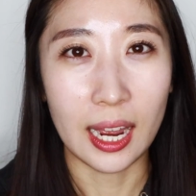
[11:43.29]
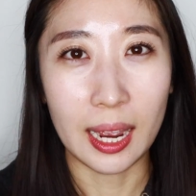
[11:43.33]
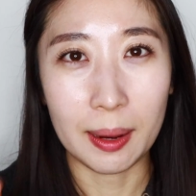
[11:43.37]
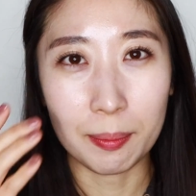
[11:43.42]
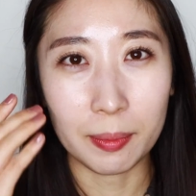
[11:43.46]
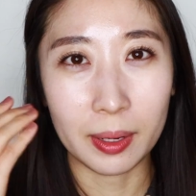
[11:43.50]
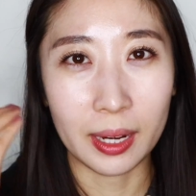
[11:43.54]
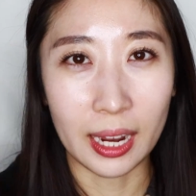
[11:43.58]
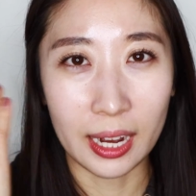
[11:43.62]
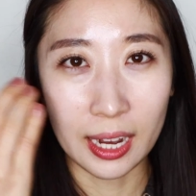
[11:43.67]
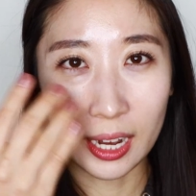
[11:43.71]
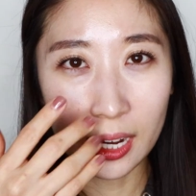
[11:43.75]

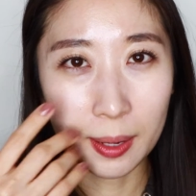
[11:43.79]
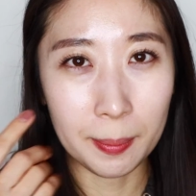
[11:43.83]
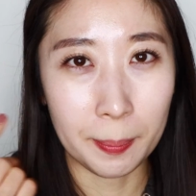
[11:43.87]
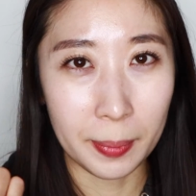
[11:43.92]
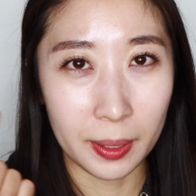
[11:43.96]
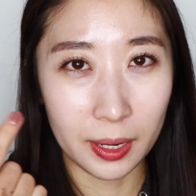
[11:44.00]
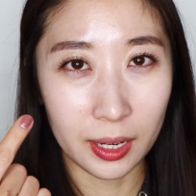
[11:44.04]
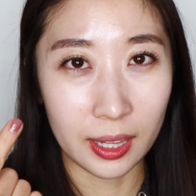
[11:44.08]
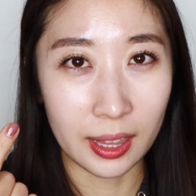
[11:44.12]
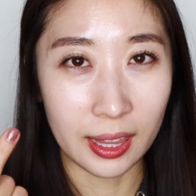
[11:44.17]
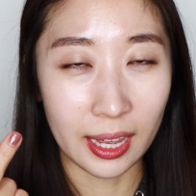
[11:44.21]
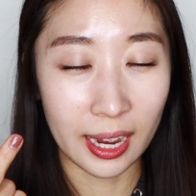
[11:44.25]
I'm getting a
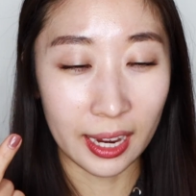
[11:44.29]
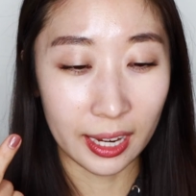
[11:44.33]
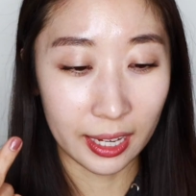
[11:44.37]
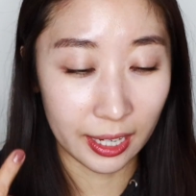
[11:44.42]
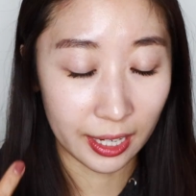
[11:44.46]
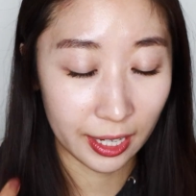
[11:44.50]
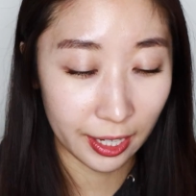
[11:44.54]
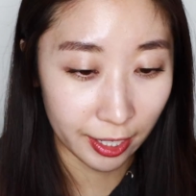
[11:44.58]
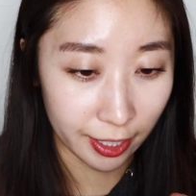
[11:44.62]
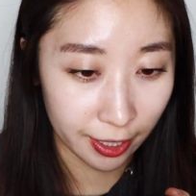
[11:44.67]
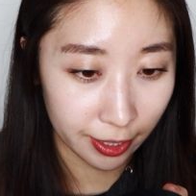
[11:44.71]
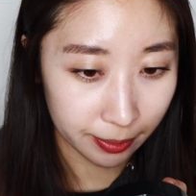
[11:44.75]
bit of that
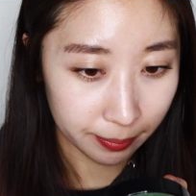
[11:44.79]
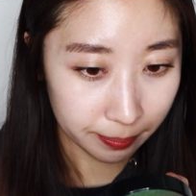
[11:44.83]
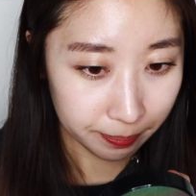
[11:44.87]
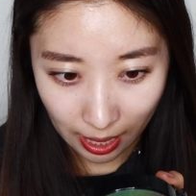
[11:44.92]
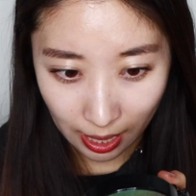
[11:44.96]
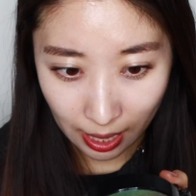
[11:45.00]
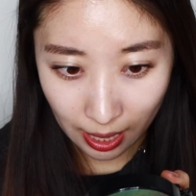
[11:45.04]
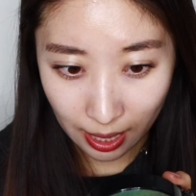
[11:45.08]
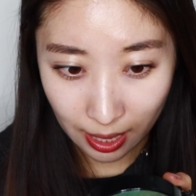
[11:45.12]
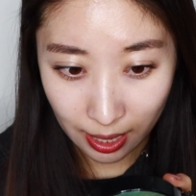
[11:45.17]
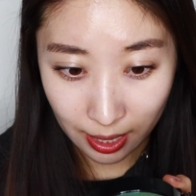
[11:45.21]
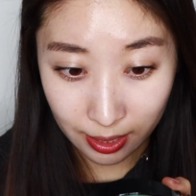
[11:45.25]
here.
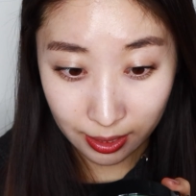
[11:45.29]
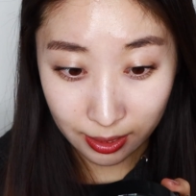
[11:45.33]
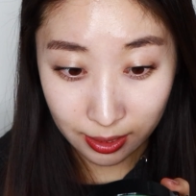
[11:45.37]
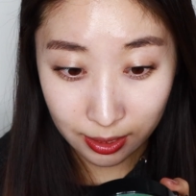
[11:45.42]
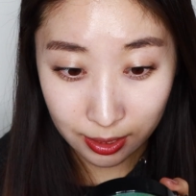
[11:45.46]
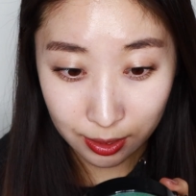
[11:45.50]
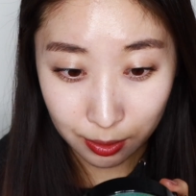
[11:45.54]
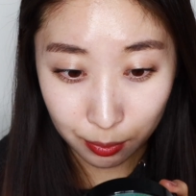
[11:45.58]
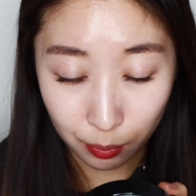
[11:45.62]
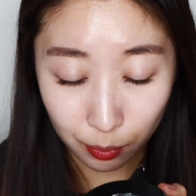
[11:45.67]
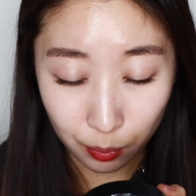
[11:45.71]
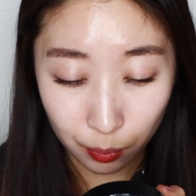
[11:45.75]

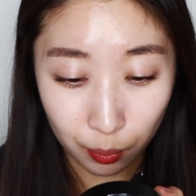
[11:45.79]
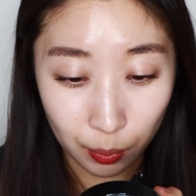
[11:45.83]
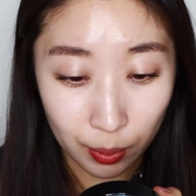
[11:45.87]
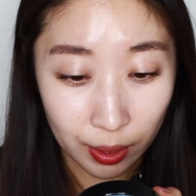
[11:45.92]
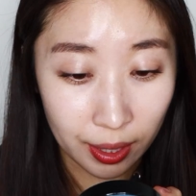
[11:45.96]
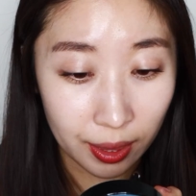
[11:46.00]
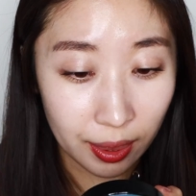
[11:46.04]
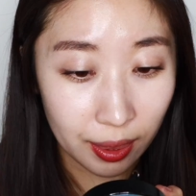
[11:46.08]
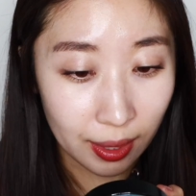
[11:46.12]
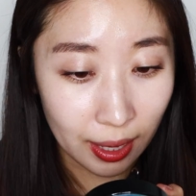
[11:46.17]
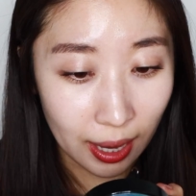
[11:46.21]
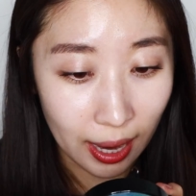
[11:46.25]
And
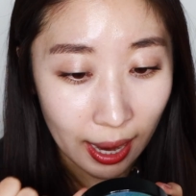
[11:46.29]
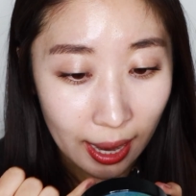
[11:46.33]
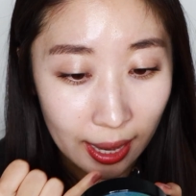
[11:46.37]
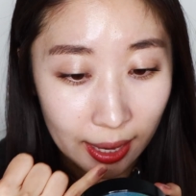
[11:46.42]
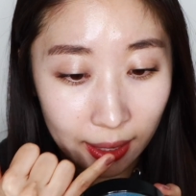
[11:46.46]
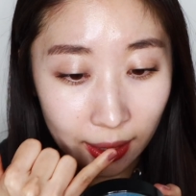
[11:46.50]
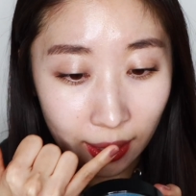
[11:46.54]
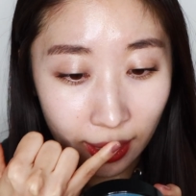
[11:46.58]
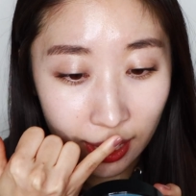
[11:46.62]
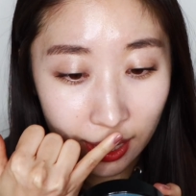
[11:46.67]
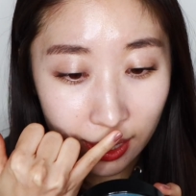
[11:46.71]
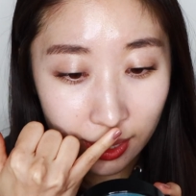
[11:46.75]
with
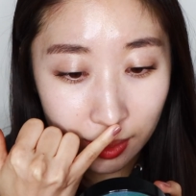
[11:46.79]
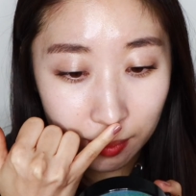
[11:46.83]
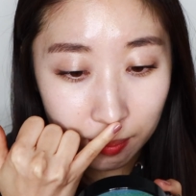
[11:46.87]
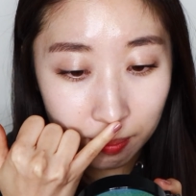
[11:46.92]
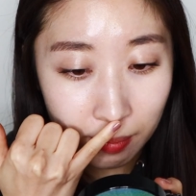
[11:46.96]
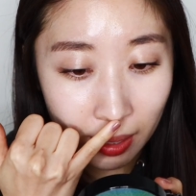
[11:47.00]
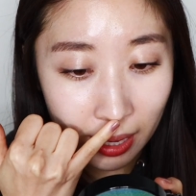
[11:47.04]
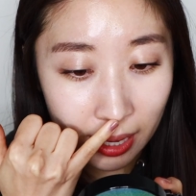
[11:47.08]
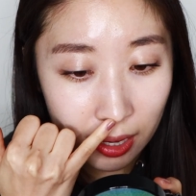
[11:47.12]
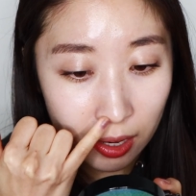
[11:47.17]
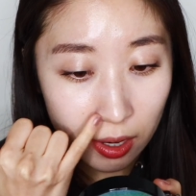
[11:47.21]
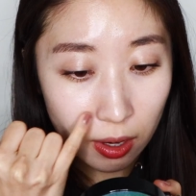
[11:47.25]
that, like
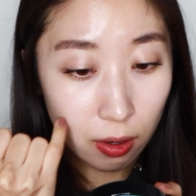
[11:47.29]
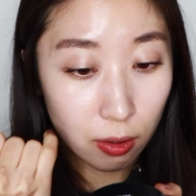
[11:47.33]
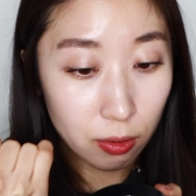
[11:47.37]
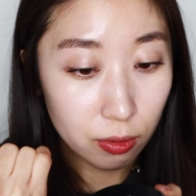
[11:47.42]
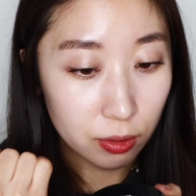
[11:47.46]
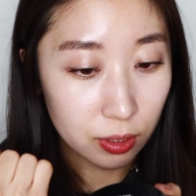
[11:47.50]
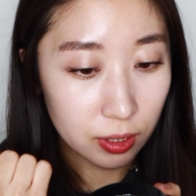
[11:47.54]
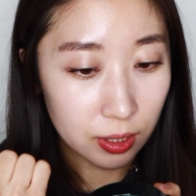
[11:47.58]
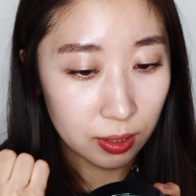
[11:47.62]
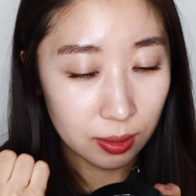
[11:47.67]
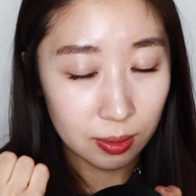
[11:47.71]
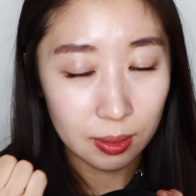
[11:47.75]
my
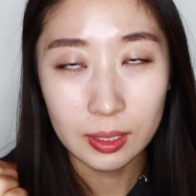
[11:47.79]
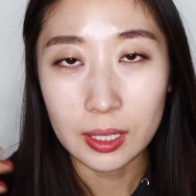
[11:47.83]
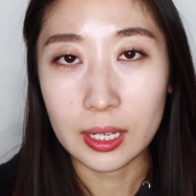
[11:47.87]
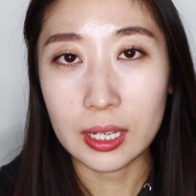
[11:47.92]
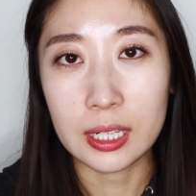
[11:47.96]
nose